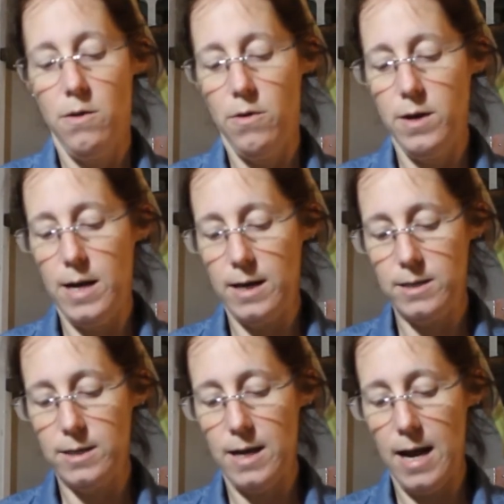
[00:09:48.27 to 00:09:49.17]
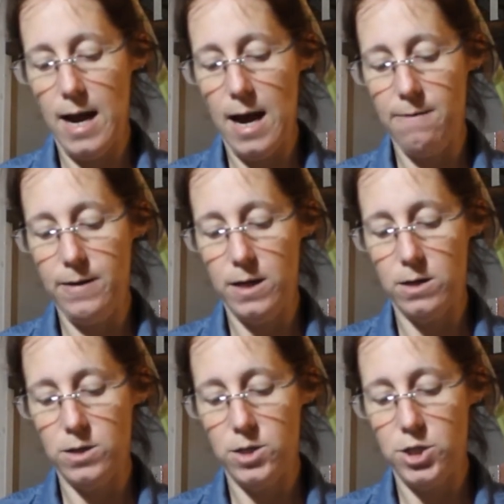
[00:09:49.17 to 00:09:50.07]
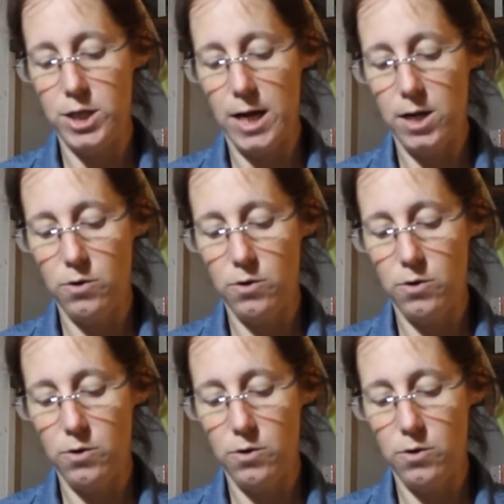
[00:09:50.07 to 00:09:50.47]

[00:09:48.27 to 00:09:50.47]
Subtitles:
The next that I have here is J.